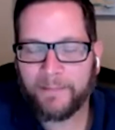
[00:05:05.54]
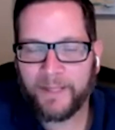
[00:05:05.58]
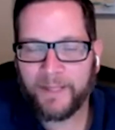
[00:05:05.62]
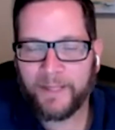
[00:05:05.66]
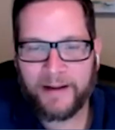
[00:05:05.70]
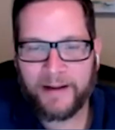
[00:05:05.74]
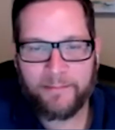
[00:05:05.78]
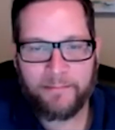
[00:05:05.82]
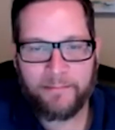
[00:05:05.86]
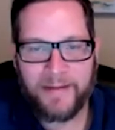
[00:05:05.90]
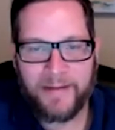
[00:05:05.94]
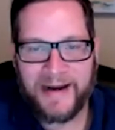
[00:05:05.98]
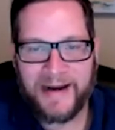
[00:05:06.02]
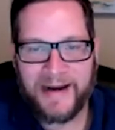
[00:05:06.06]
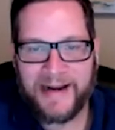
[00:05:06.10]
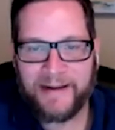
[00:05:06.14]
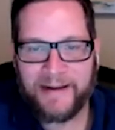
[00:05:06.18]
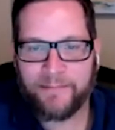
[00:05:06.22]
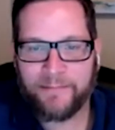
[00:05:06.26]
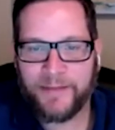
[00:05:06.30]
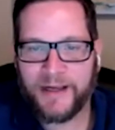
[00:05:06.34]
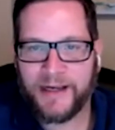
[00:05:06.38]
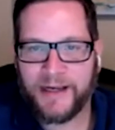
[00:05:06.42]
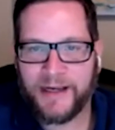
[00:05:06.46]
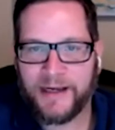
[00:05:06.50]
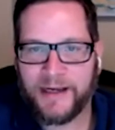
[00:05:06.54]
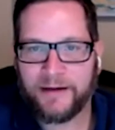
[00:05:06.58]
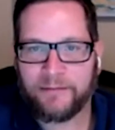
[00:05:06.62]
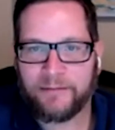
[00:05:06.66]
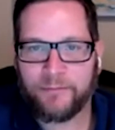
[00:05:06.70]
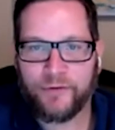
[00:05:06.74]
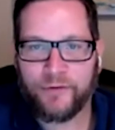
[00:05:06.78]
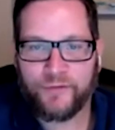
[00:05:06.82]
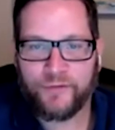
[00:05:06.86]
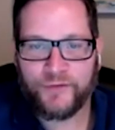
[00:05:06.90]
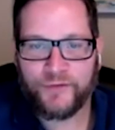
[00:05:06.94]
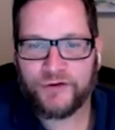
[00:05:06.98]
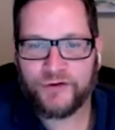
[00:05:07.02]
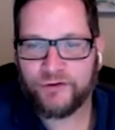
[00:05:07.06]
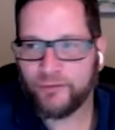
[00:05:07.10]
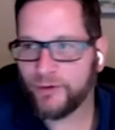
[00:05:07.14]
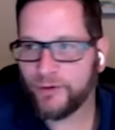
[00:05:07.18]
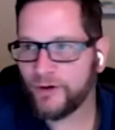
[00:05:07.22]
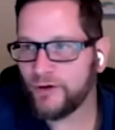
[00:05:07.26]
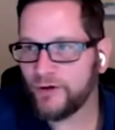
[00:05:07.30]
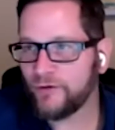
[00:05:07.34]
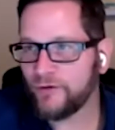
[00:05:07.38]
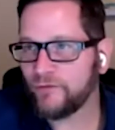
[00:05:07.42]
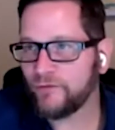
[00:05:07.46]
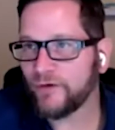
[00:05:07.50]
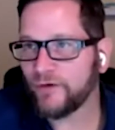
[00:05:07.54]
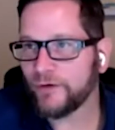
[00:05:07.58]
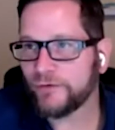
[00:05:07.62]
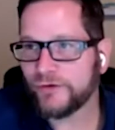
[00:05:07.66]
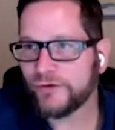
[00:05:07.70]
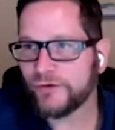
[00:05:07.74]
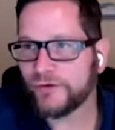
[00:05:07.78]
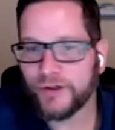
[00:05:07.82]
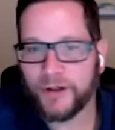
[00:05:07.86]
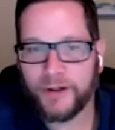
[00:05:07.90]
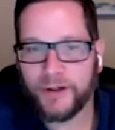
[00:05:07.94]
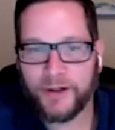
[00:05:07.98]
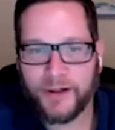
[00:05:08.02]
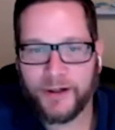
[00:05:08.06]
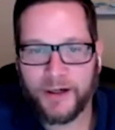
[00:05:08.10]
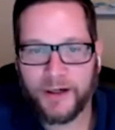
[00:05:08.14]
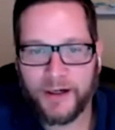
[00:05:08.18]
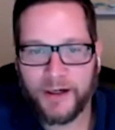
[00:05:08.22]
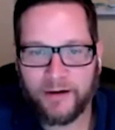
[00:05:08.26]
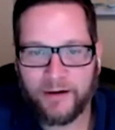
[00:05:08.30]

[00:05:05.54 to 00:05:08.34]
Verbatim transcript: It might mean moving to a new version